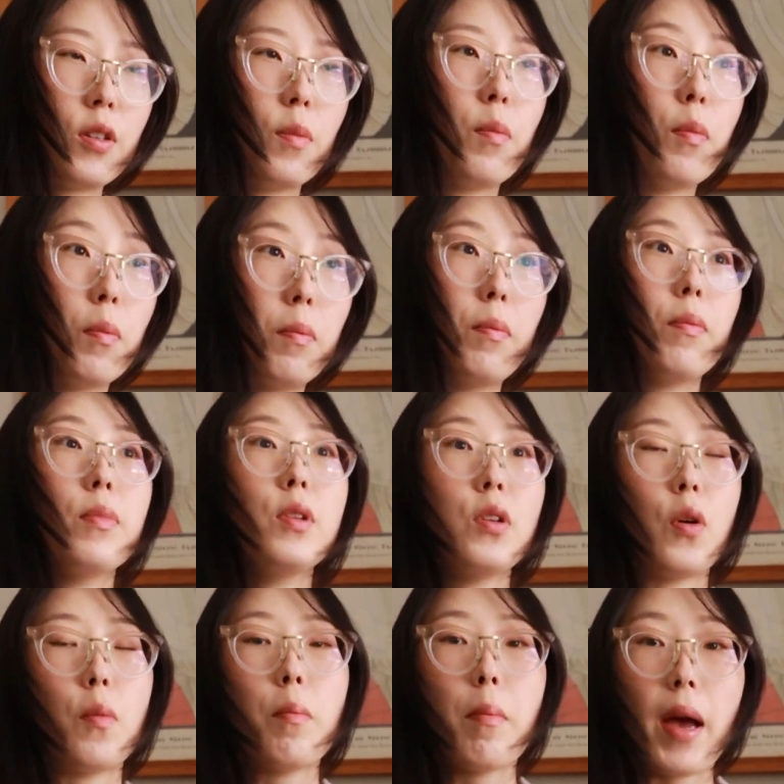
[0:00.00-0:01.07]
I could,
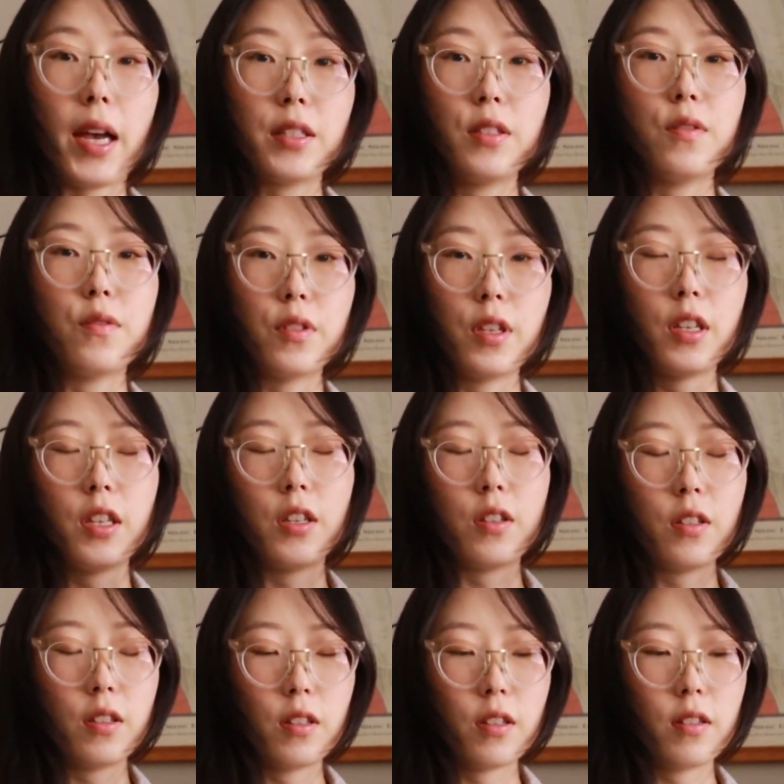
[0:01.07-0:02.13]
massively,
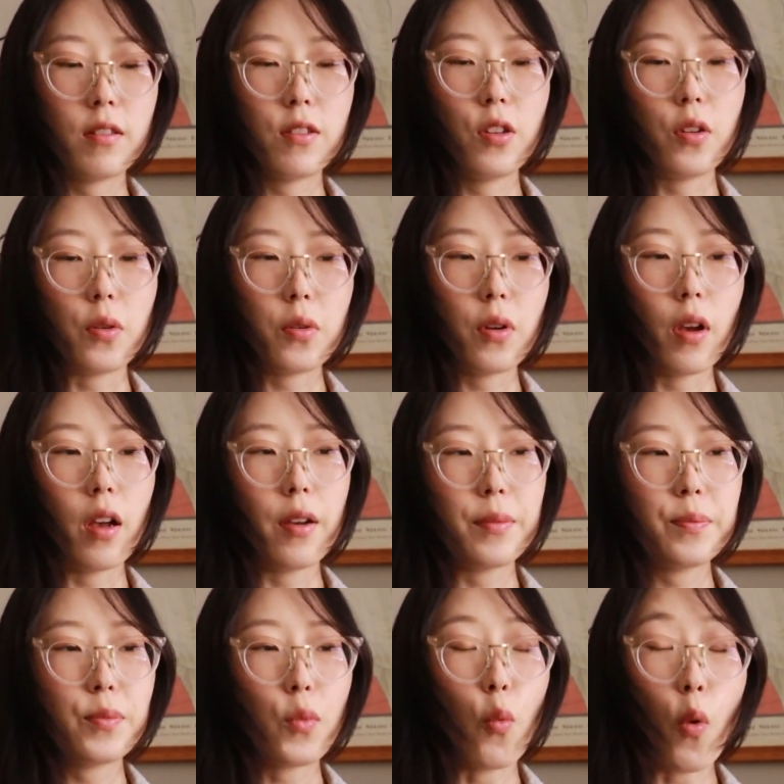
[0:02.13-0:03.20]

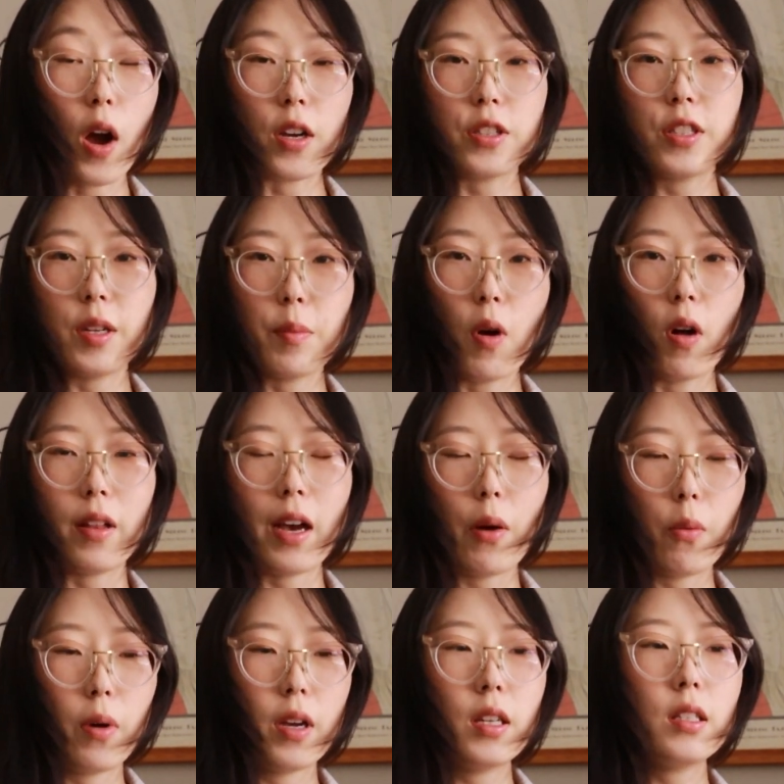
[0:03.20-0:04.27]
wash them all
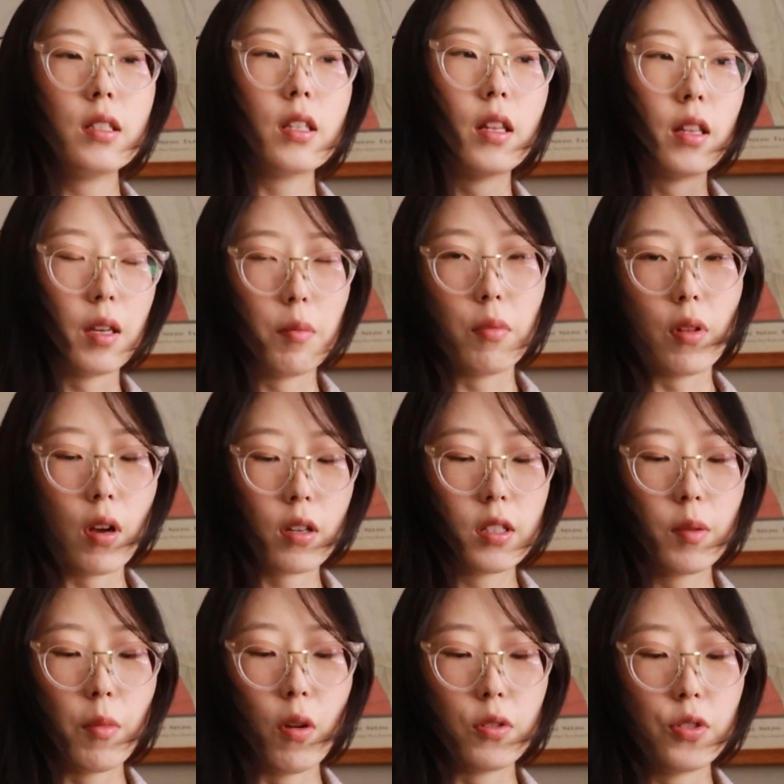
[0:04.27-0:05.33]
at once and then block
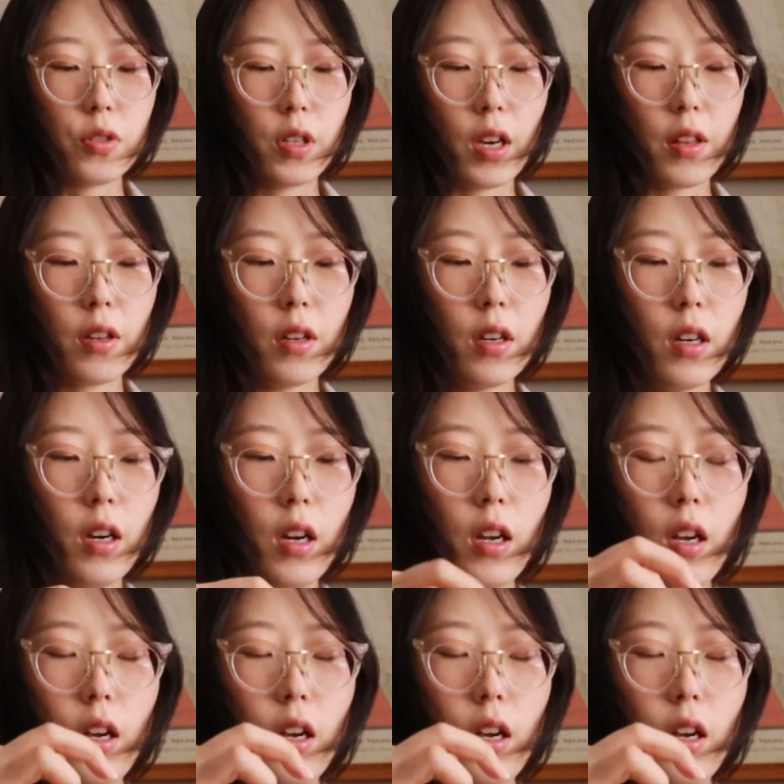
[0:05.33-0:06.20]
them all together.